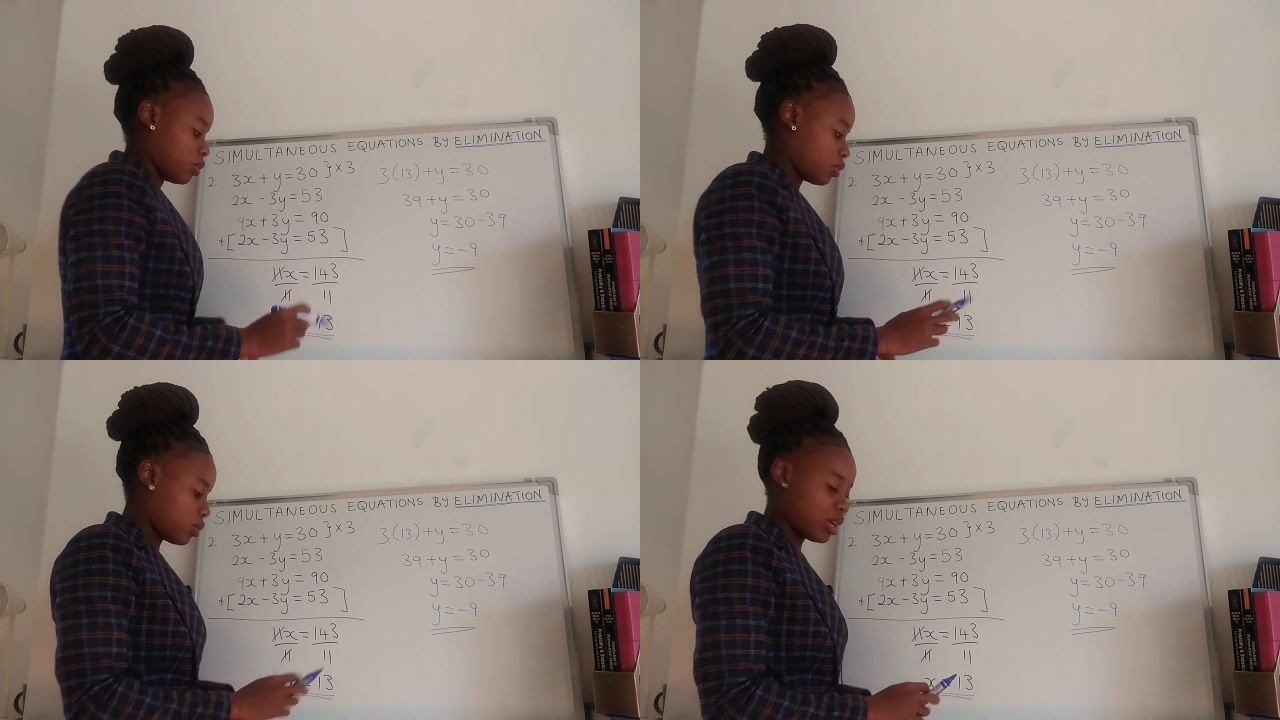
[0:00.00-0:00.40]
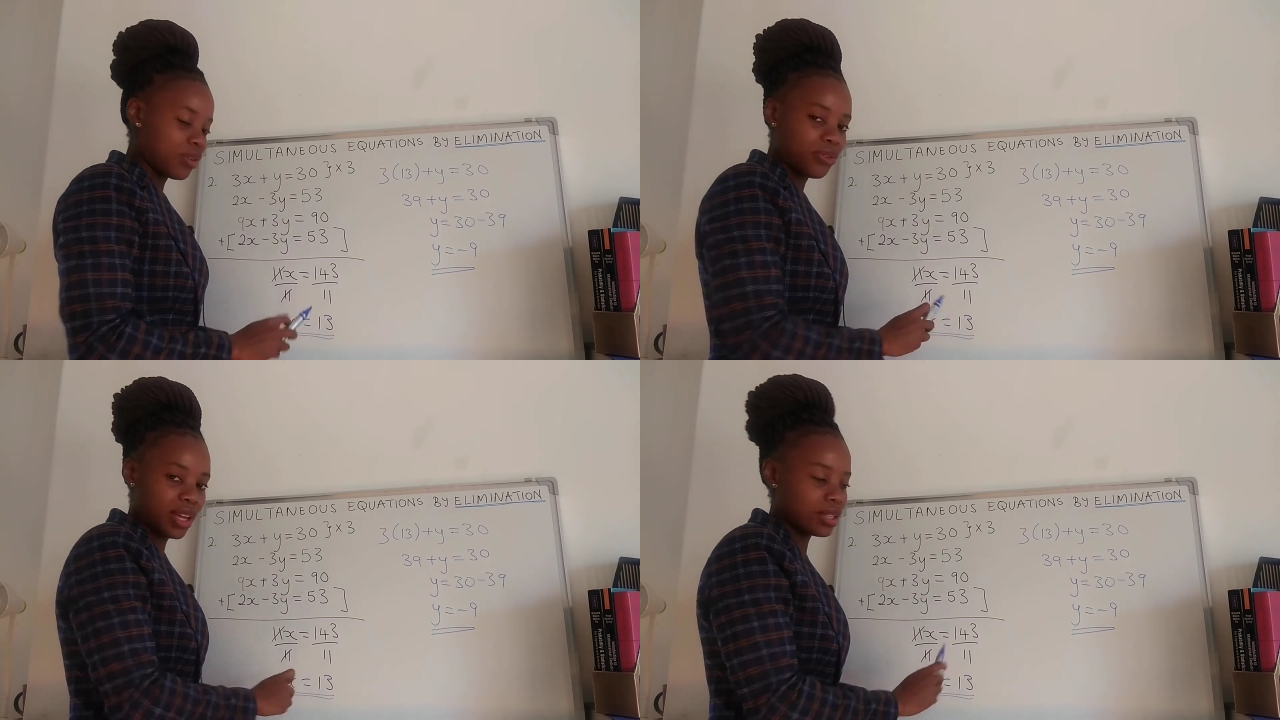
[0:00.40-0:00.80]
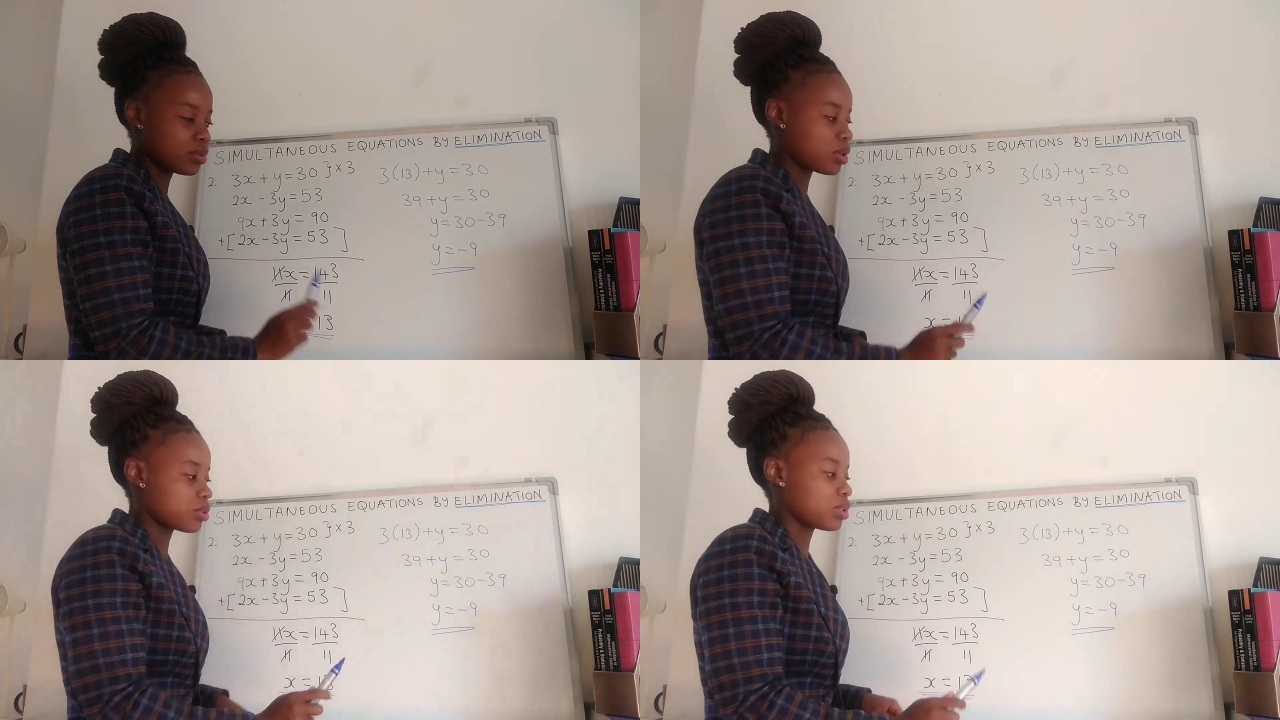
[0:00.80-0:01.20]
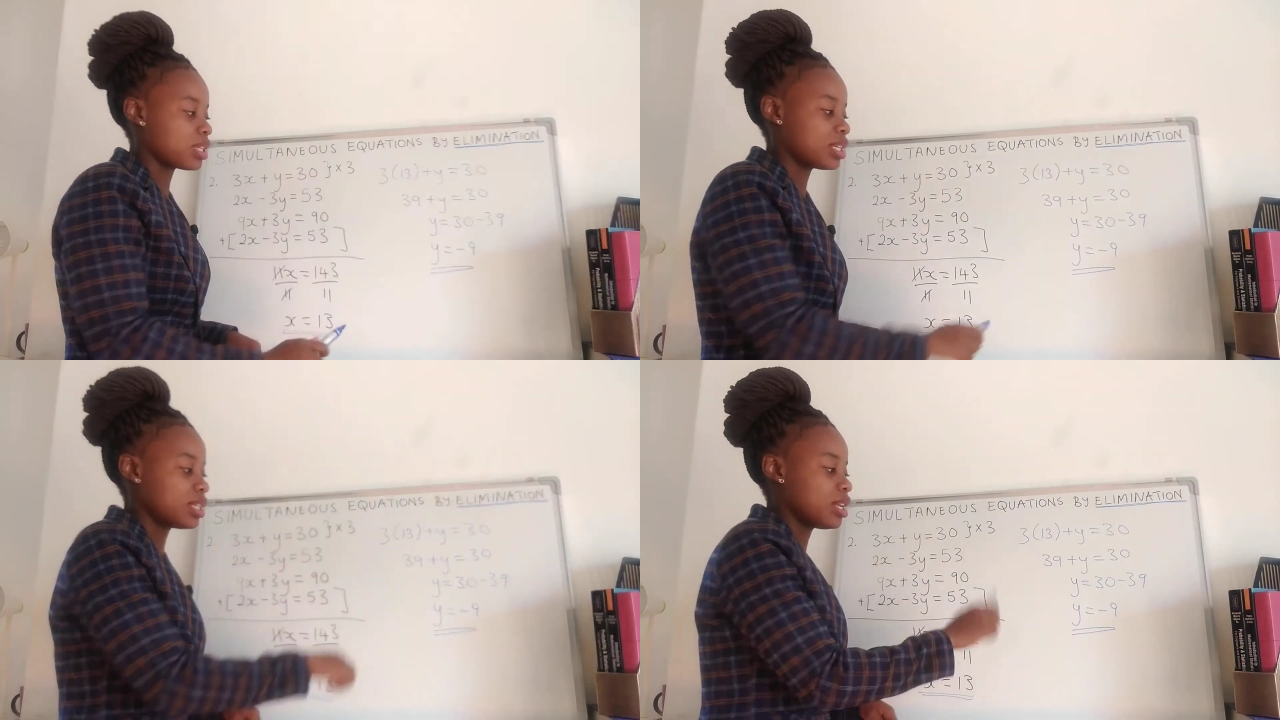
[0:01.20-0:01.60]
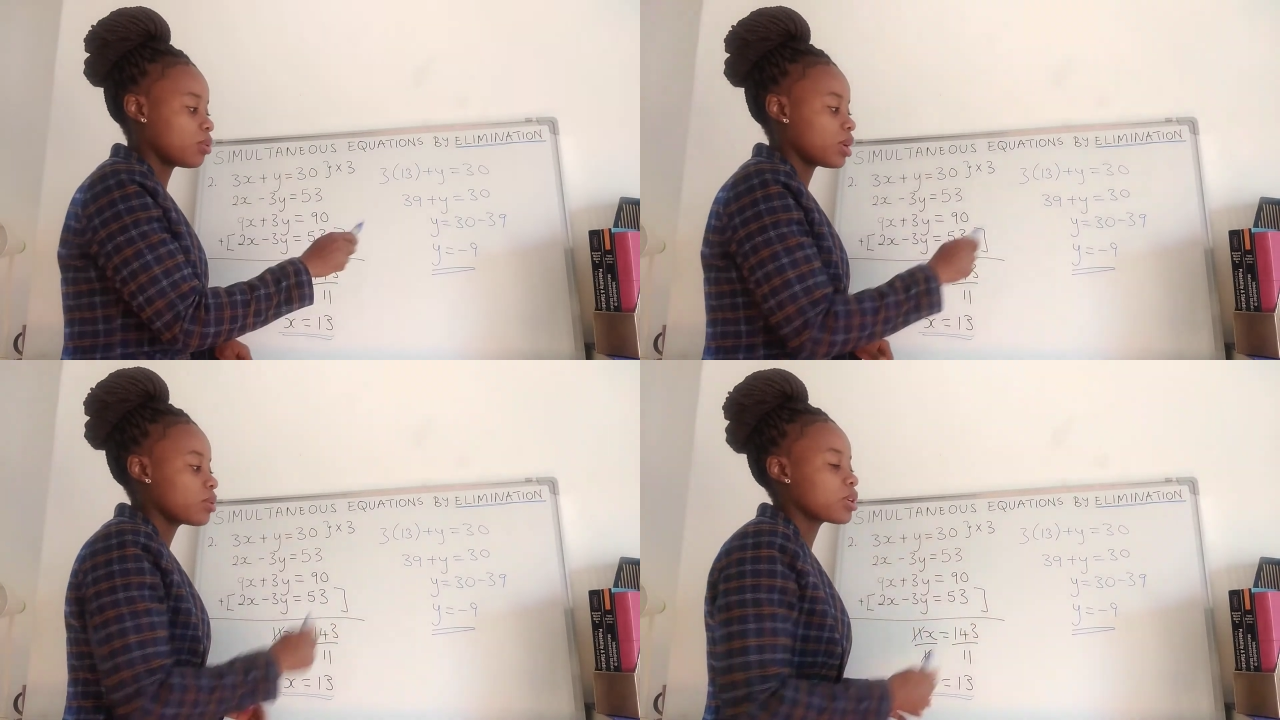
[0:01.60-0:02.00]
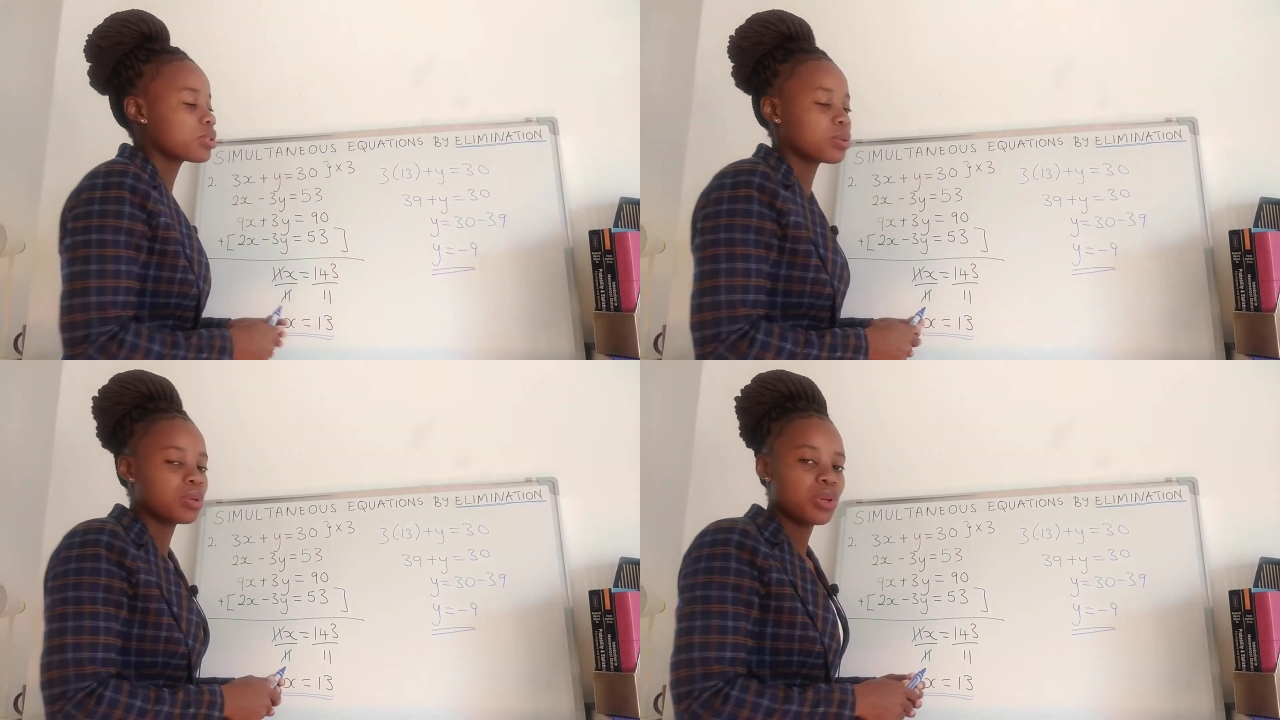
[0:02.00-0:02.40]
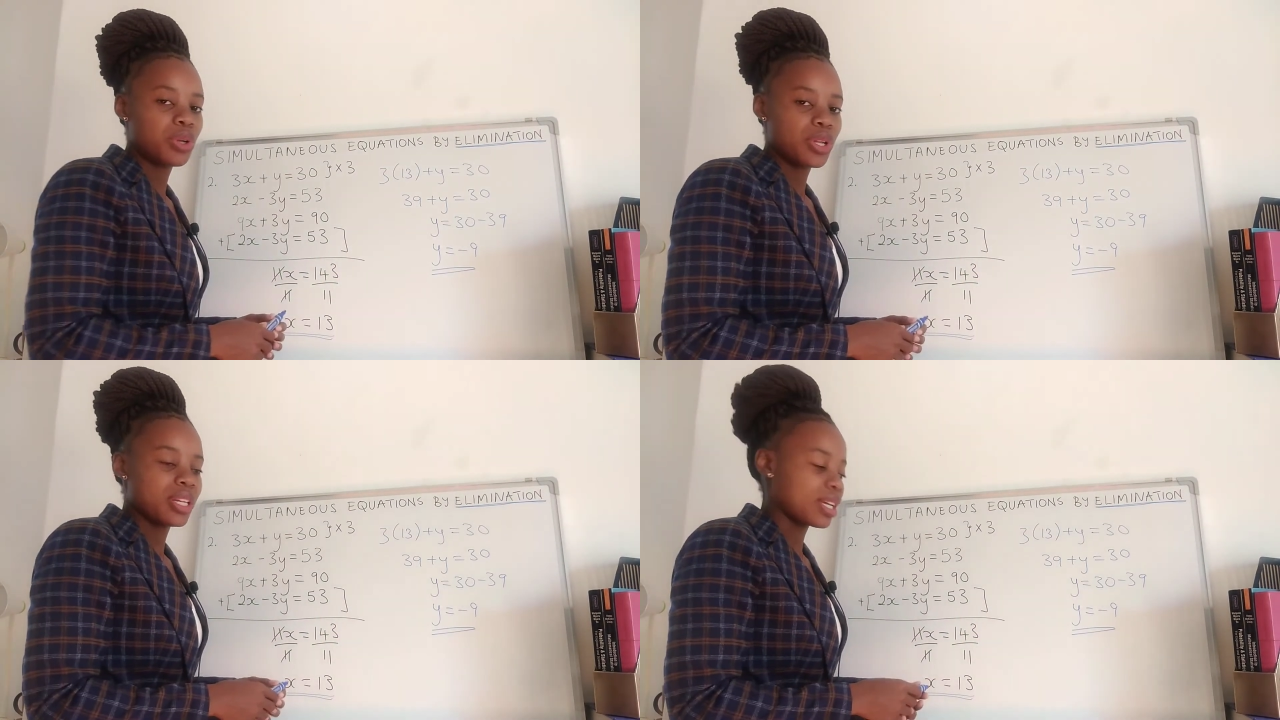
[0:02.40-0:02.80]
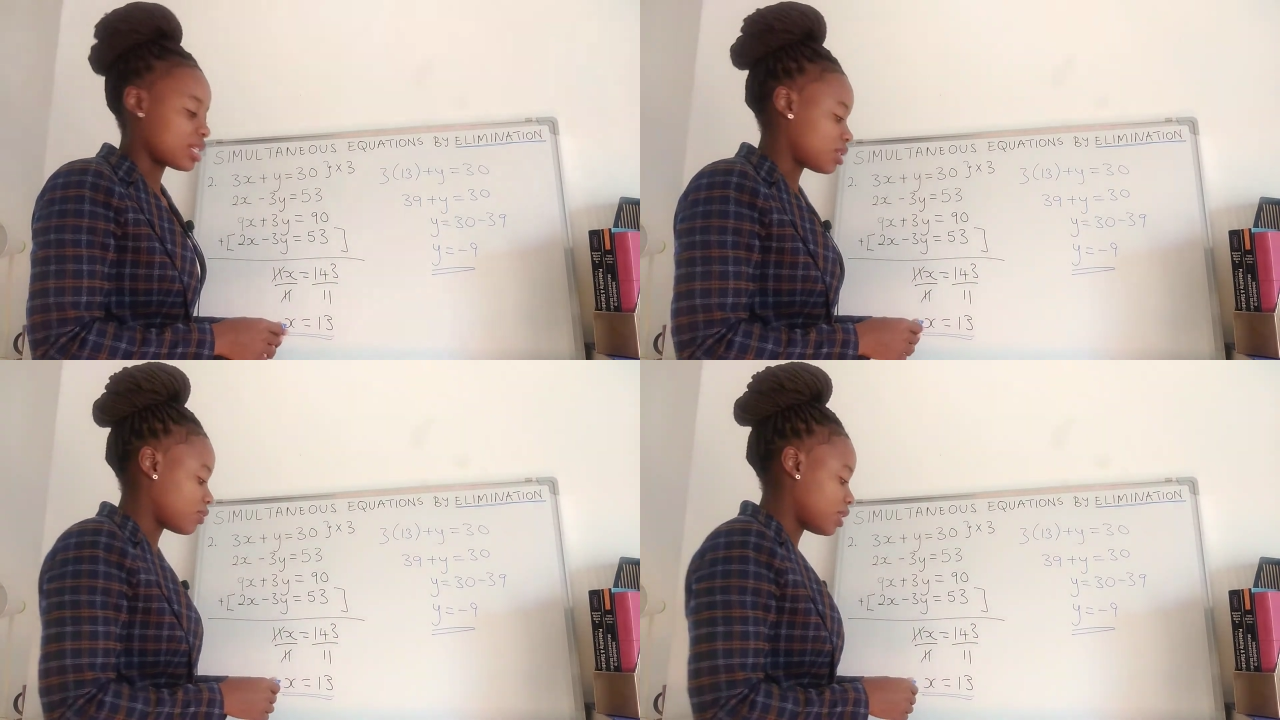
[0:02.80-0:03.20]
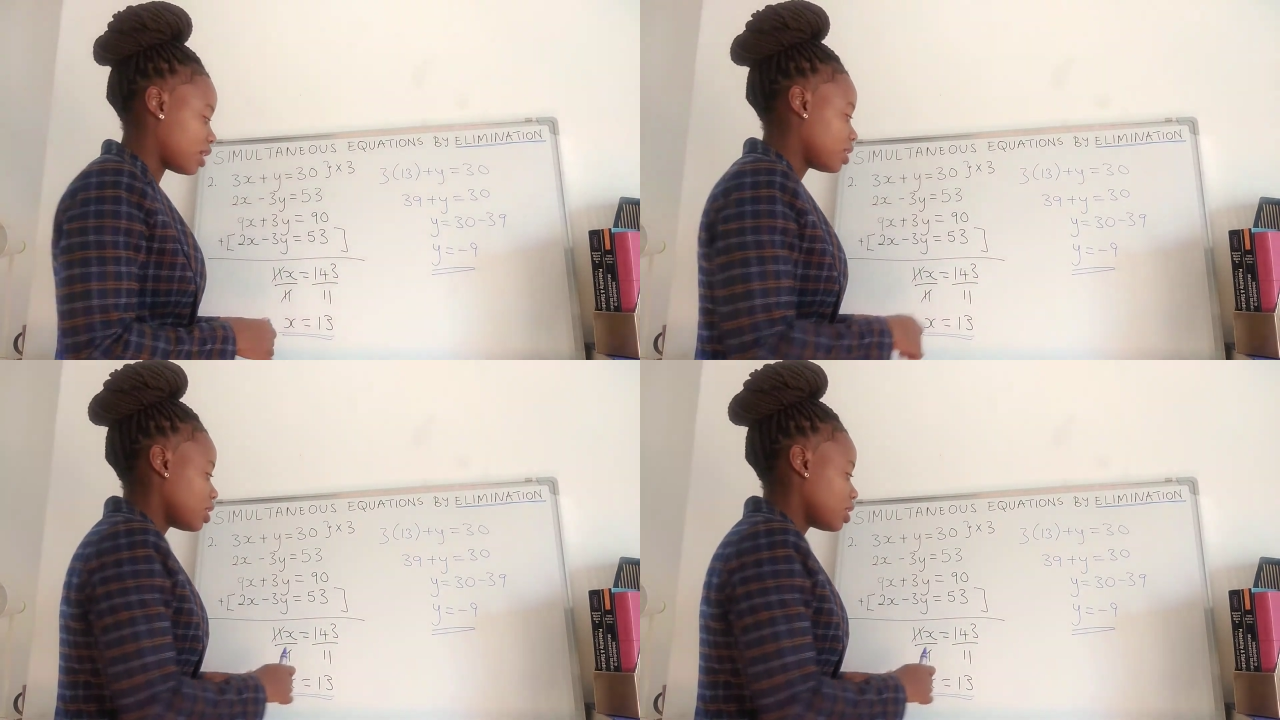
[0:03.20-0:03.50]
we have x equals to 13 and y equals to negative 9.